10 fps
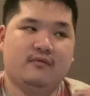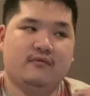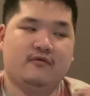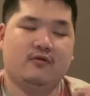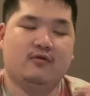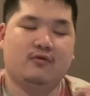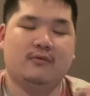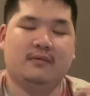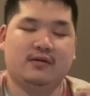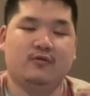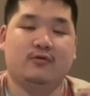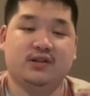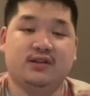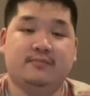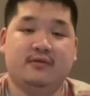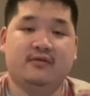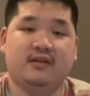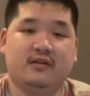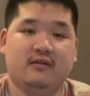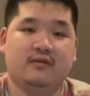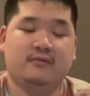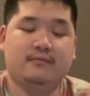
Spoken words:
For who are minorities in particular.